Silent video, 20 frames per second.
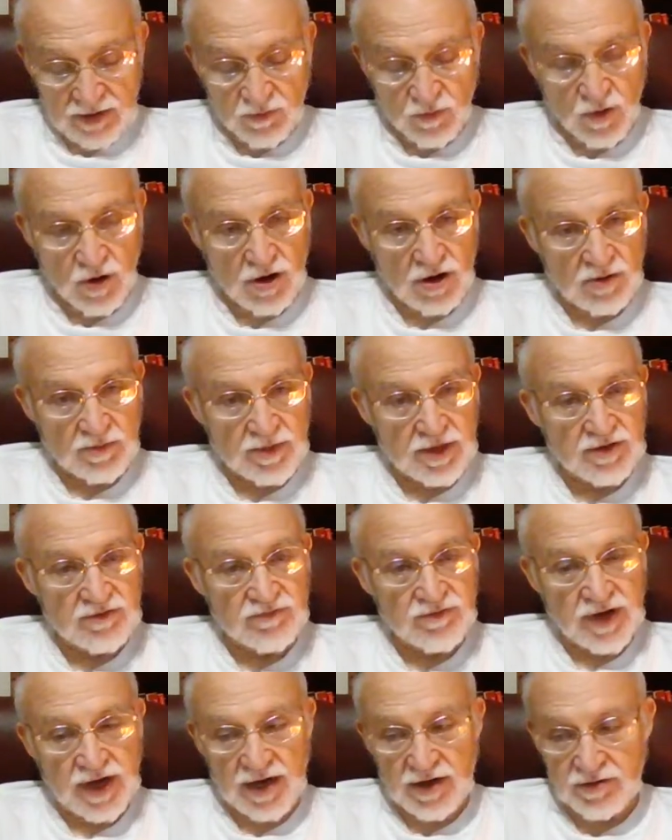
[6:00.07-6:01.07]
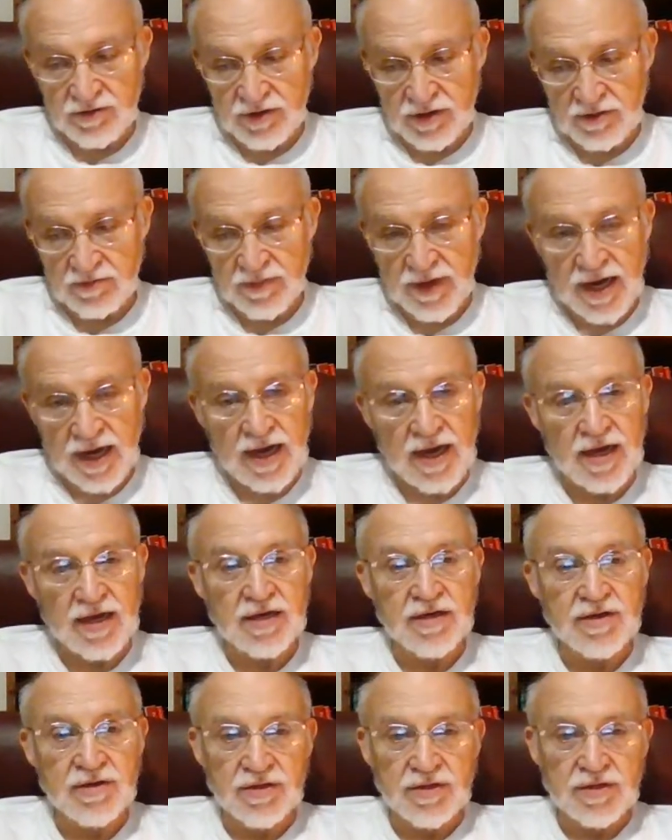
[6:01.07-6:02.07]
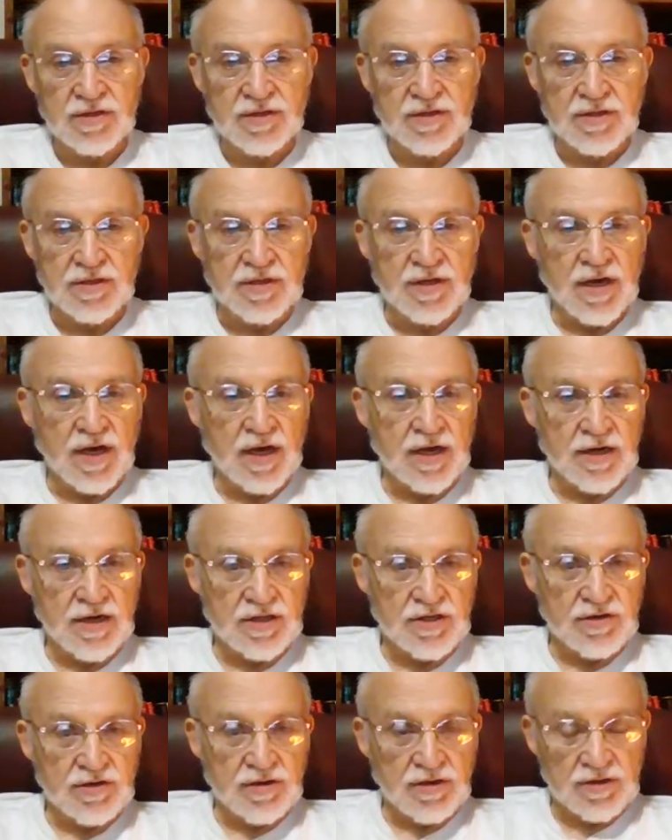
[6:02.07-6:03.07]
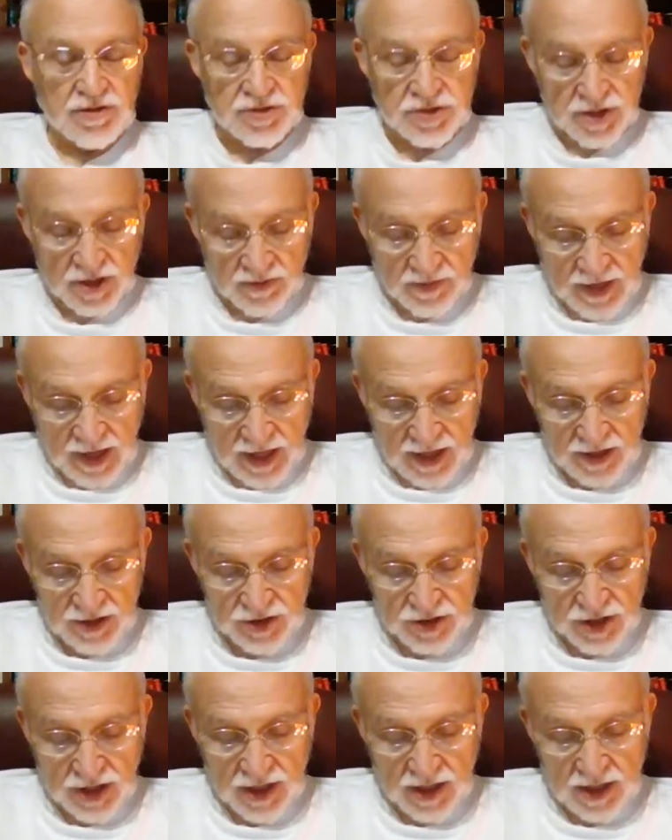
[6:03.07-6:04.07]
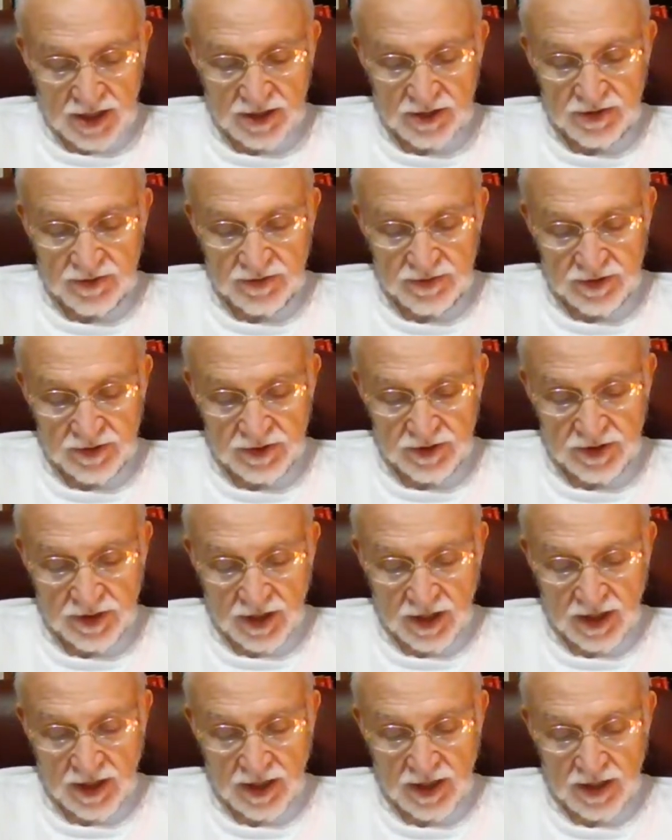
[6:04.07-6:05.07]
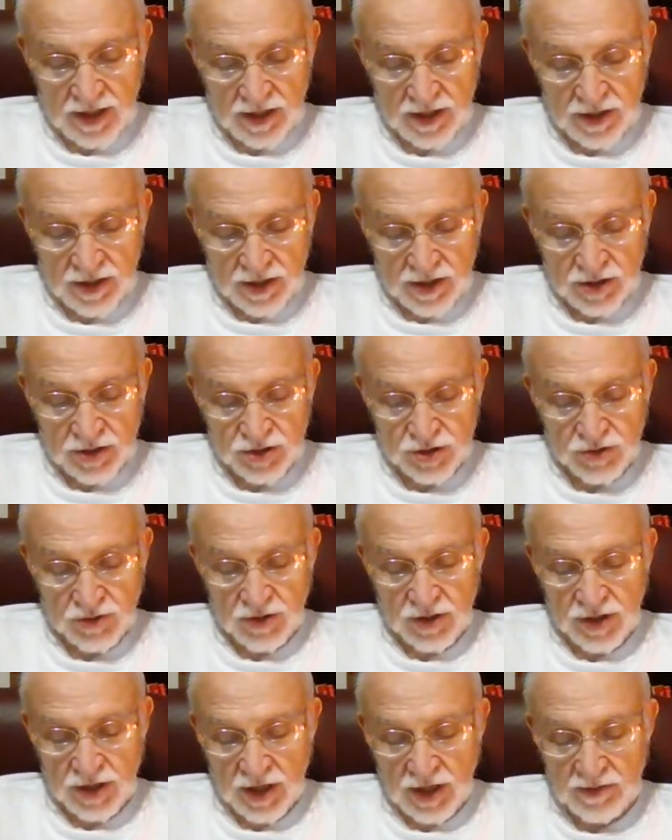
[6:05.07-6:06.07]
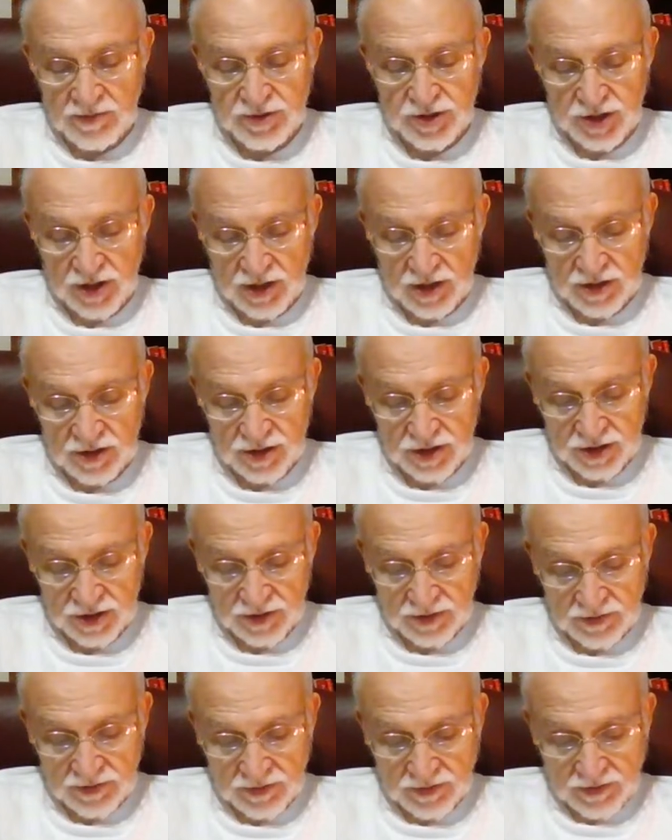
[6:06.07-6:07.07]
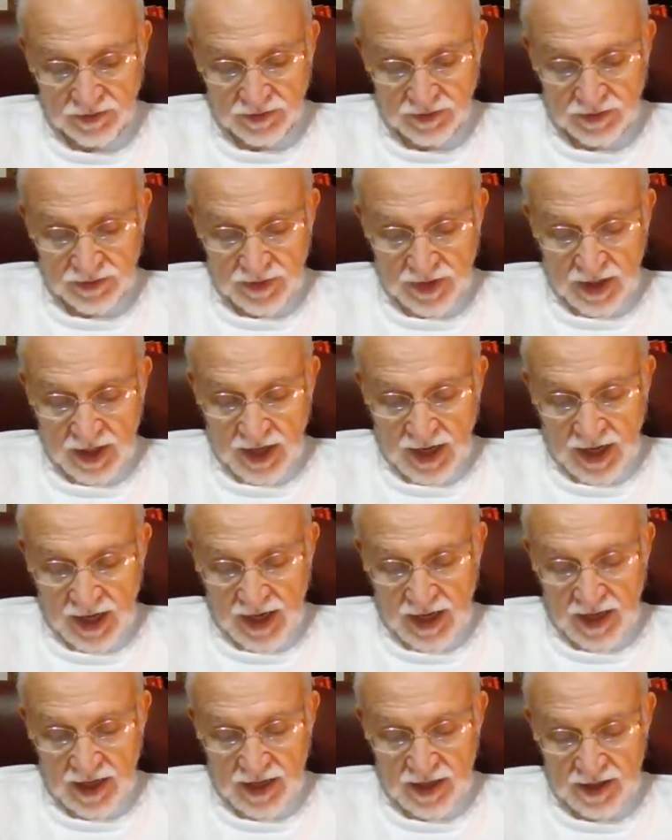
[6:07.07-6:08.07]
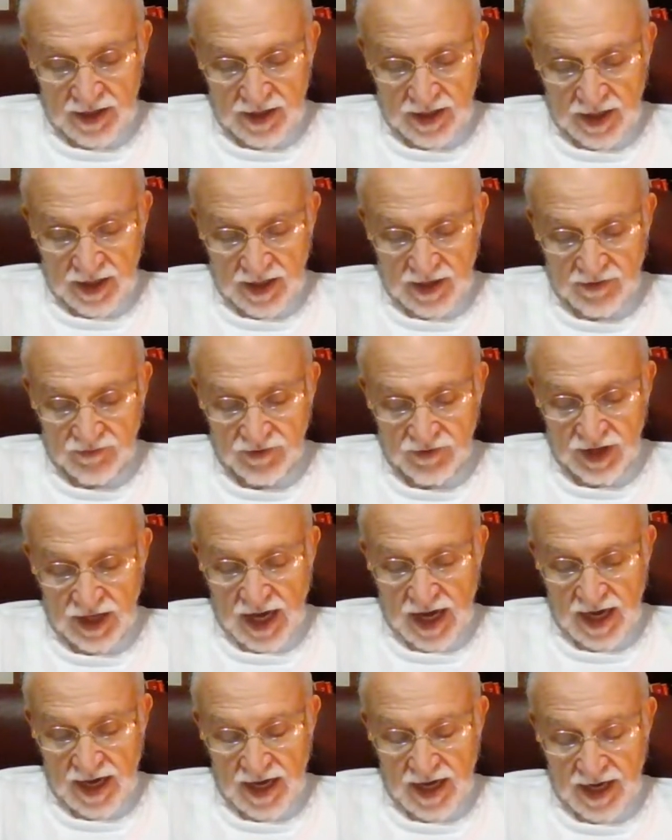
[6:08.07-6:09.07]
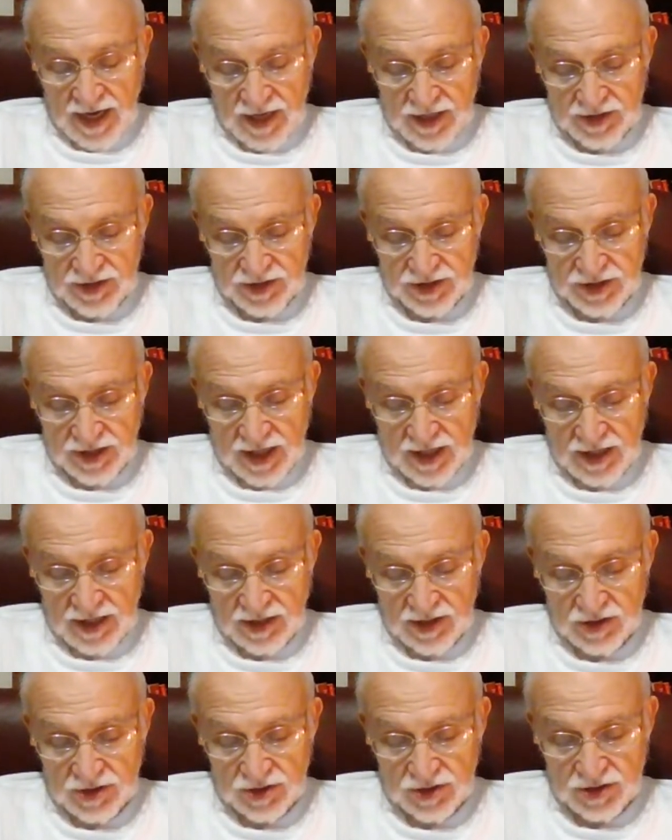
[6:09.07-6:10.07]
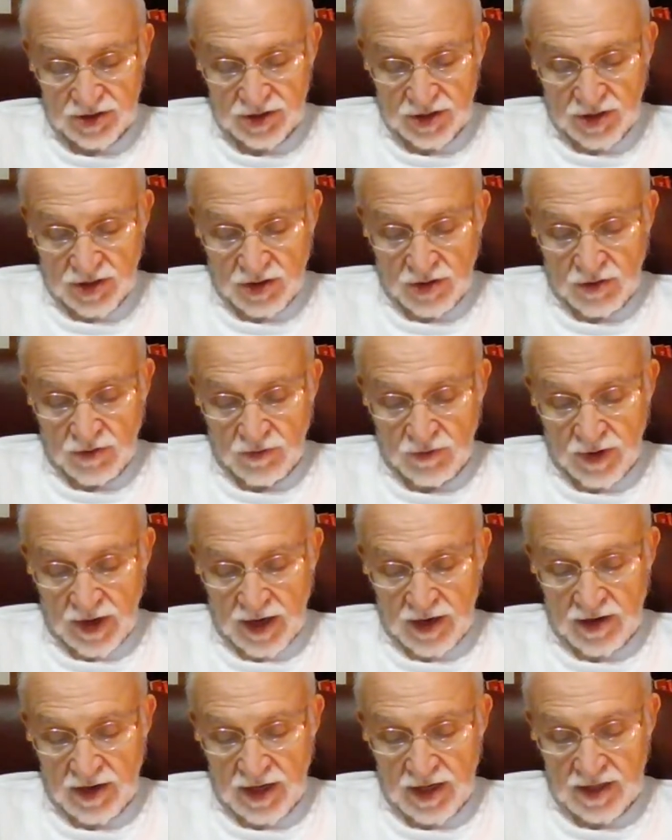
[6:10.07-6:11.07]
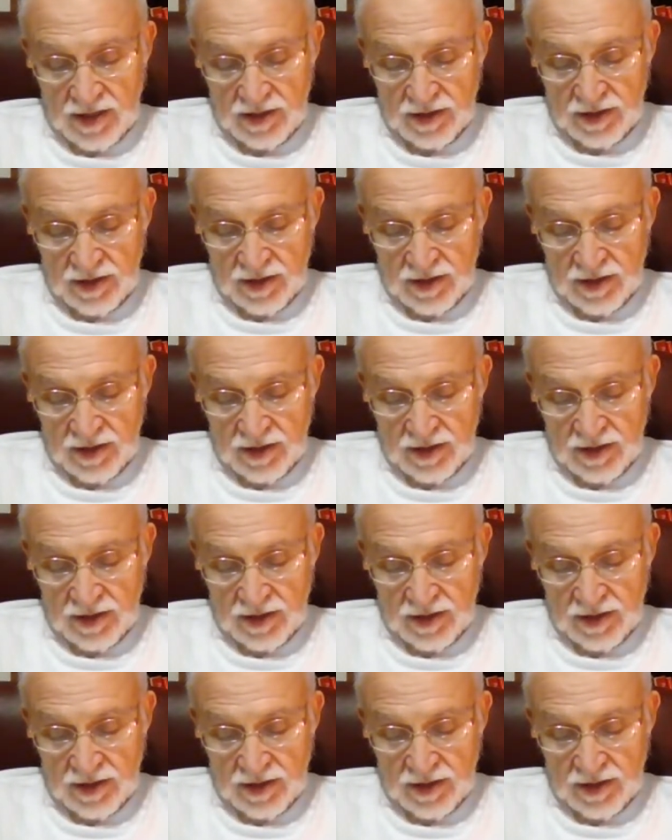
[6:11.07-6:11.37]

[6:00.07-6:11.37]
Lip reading: Workmen, founded by another interesting man, John Jordan Upchurch, and VAS, that is Vera